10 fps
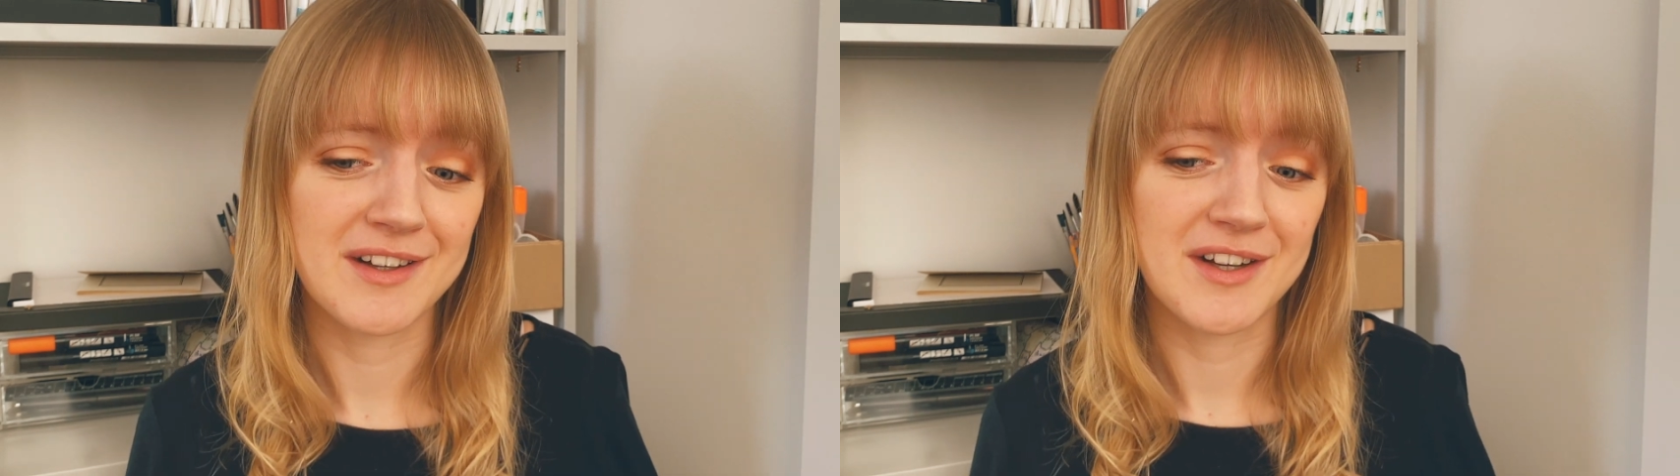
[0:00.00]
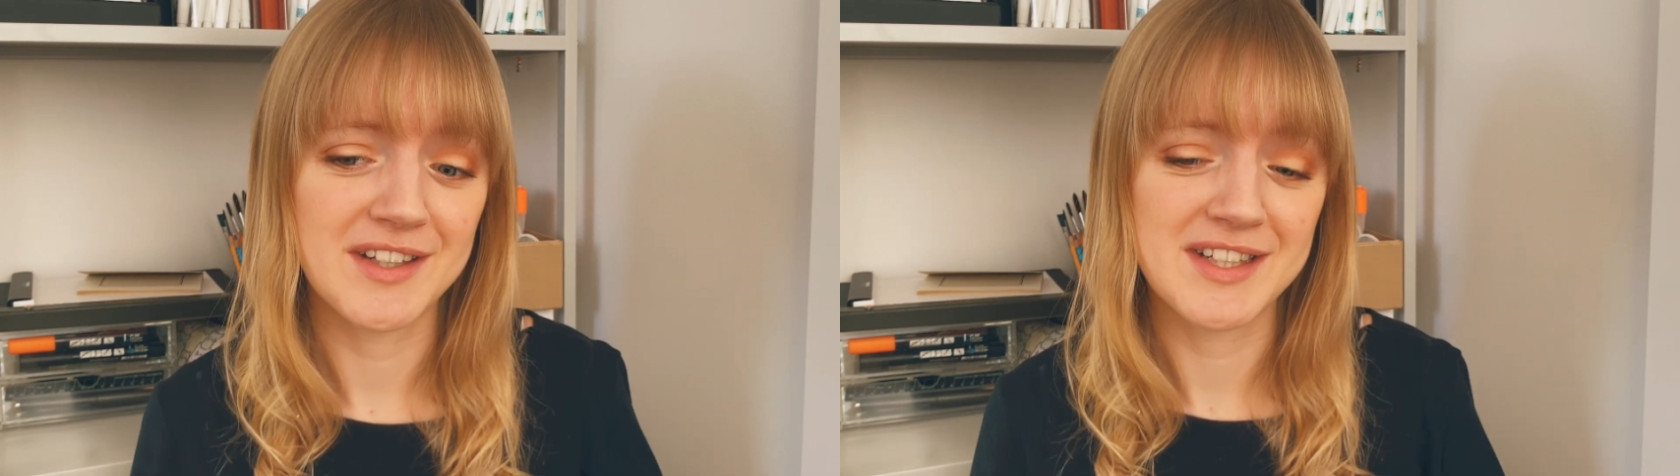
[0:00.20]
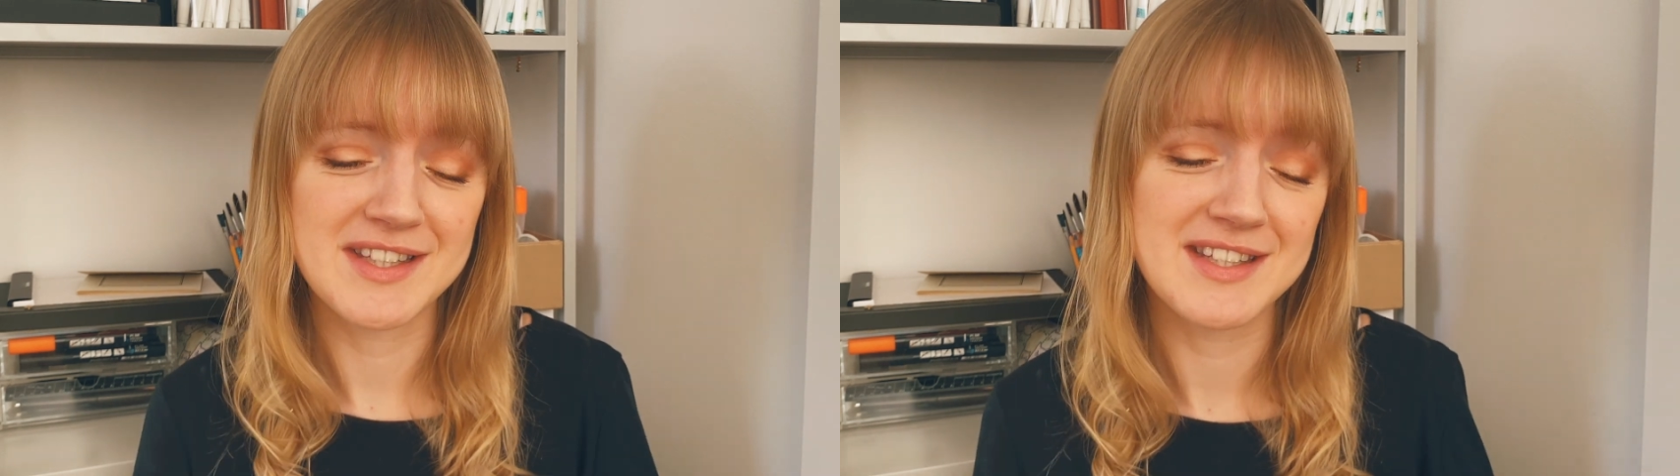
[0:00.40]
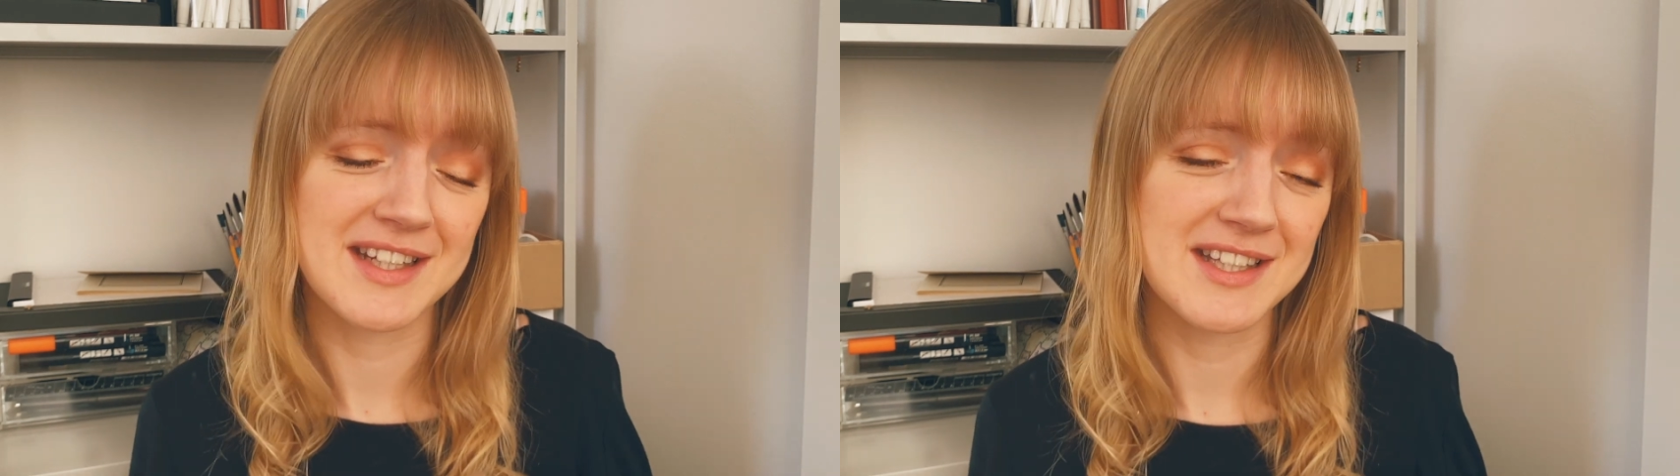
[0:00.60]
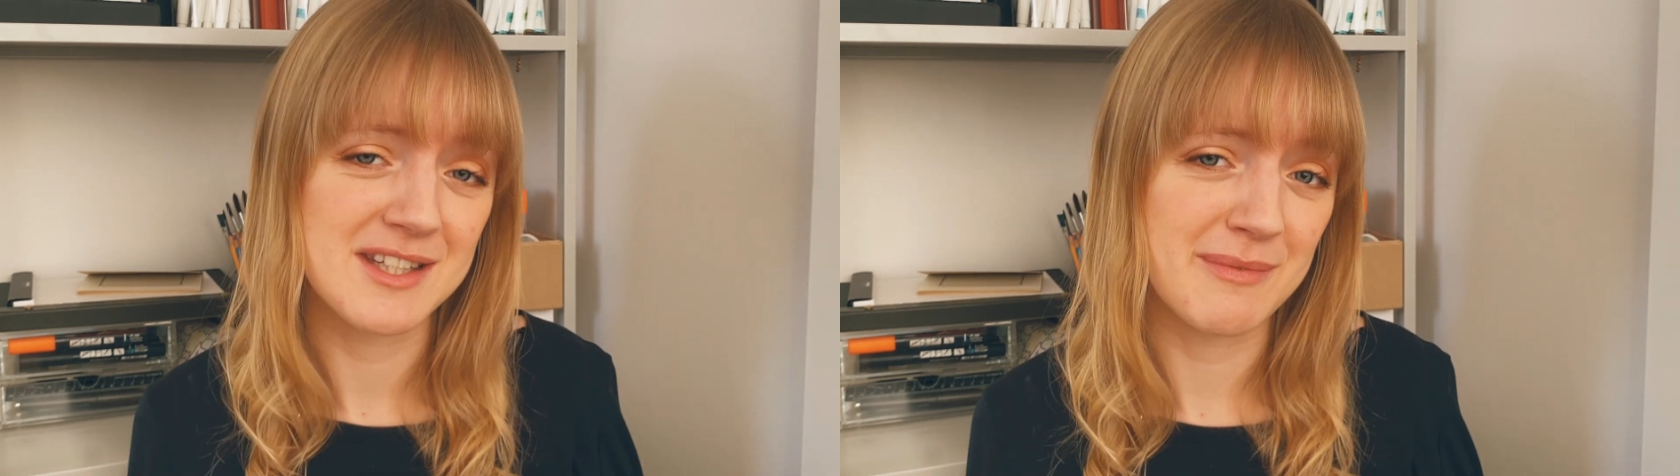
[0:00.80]
contents
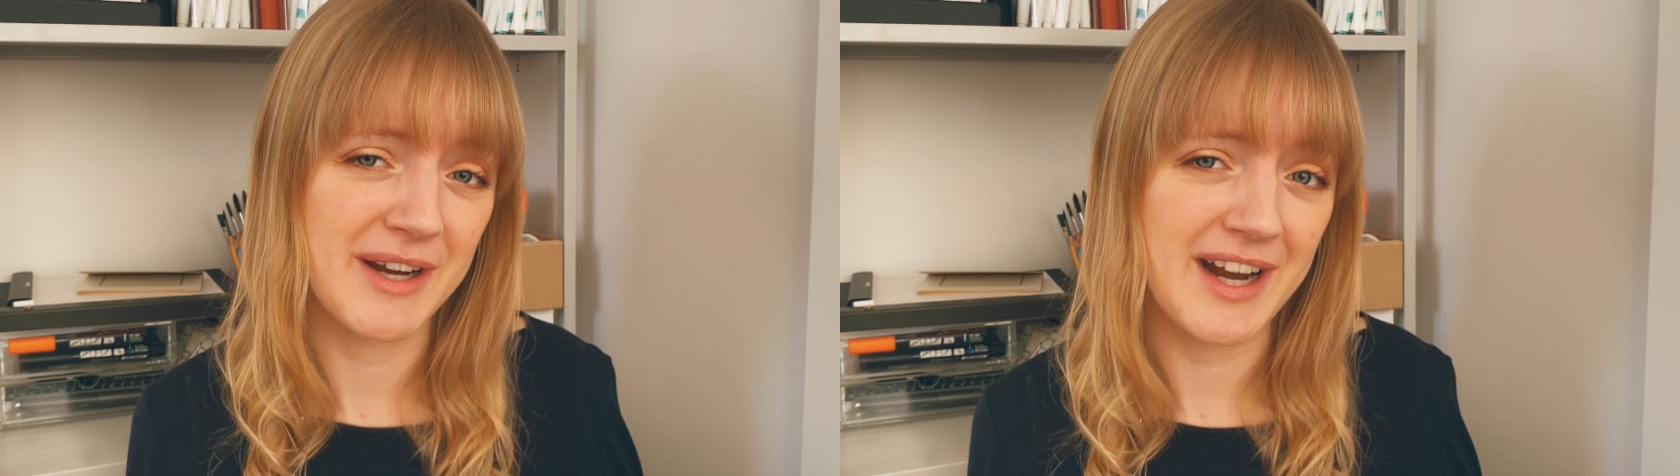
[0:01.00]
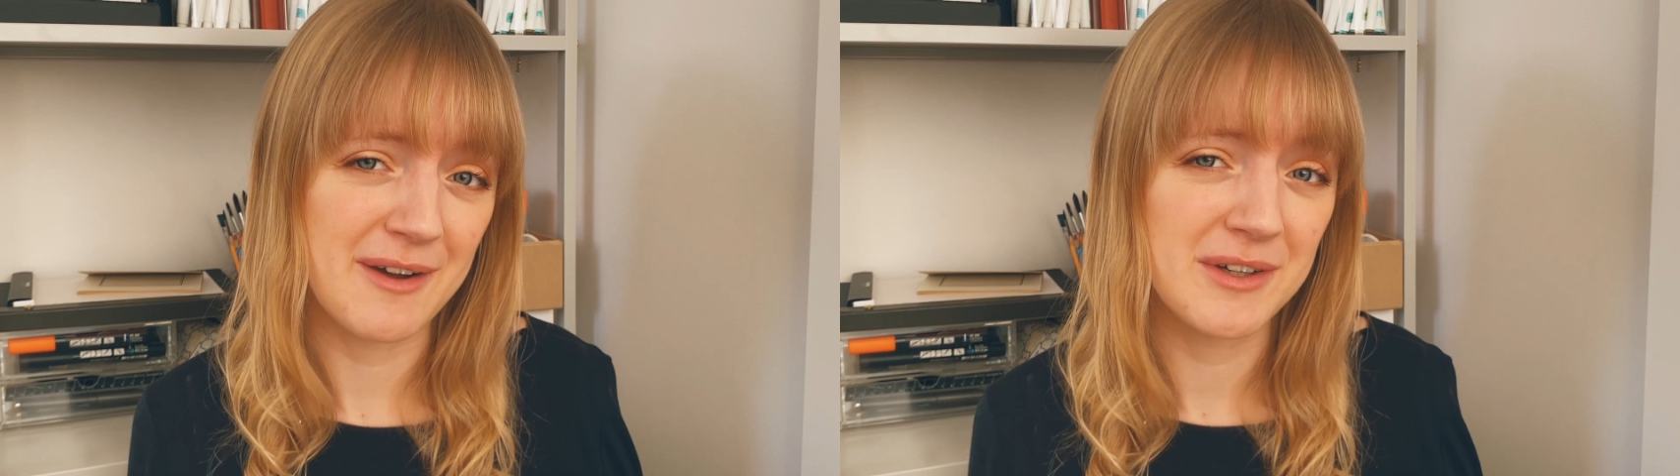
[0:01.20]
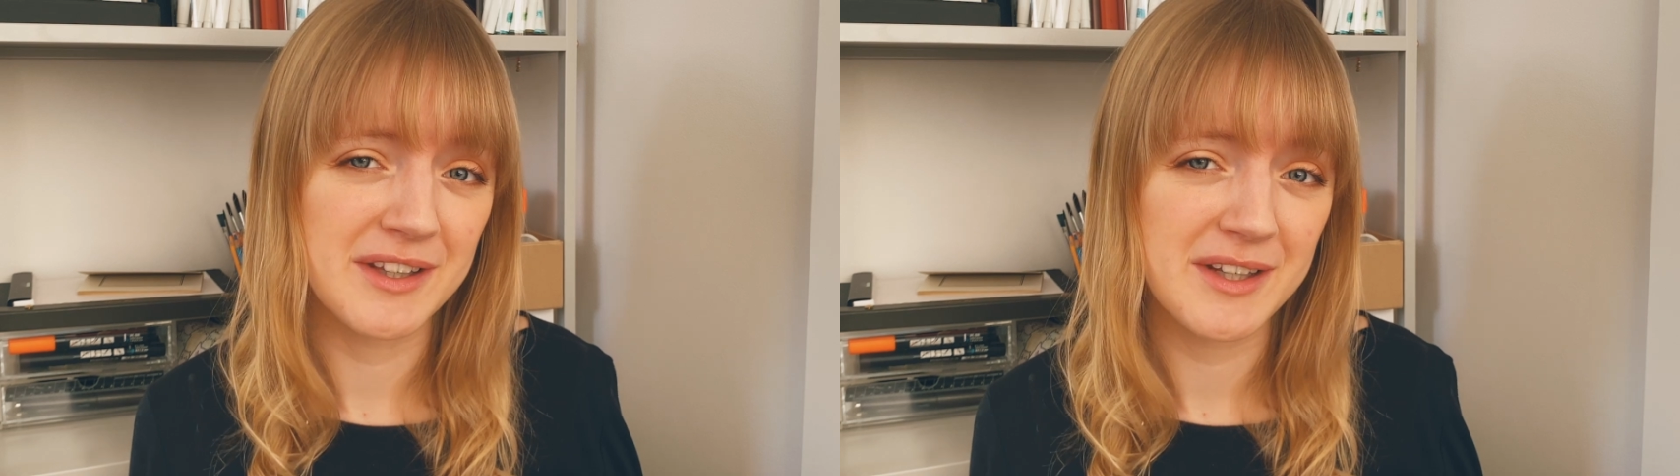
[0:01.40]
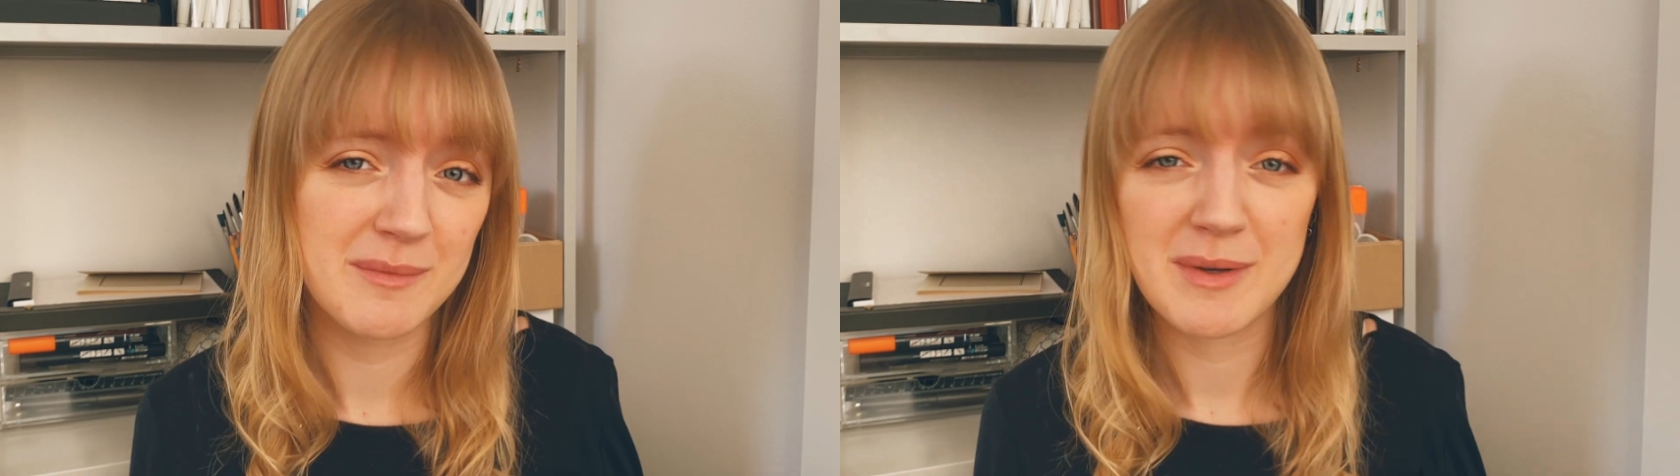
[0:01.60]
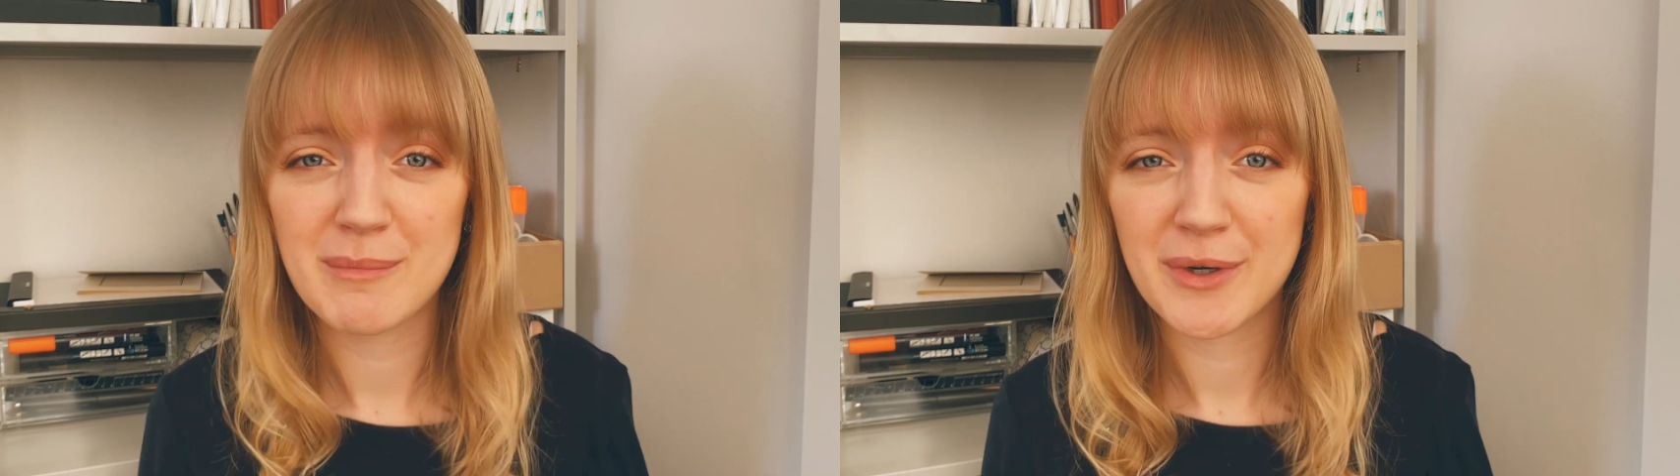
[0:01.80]
can spread out a little
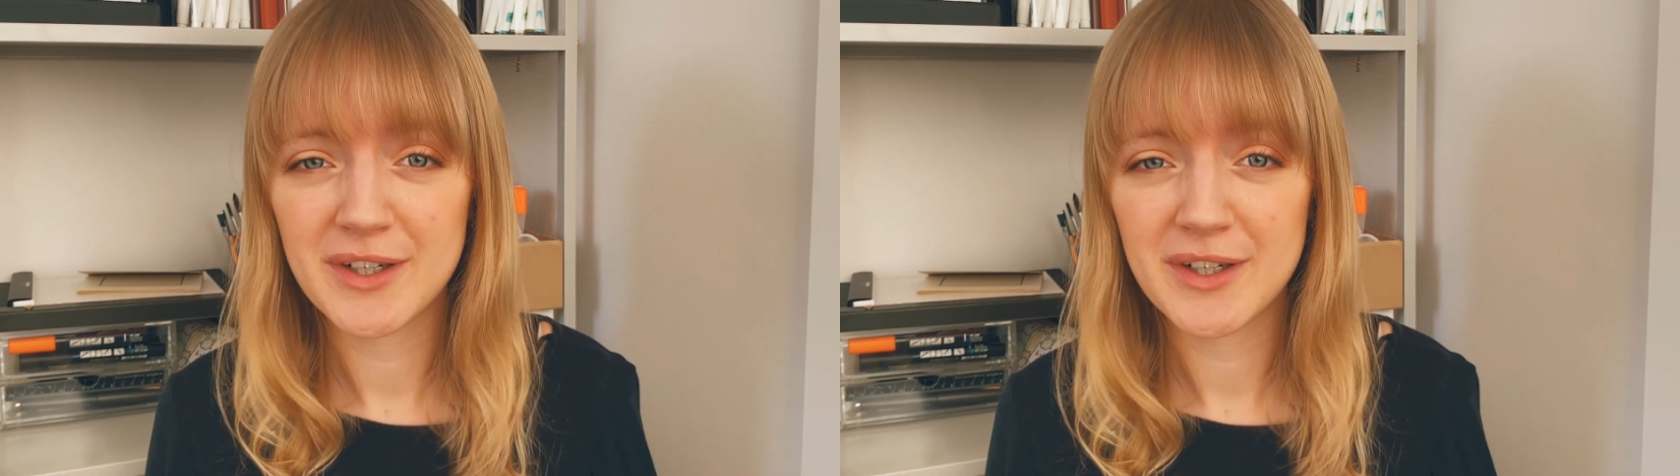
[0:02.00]
bit more.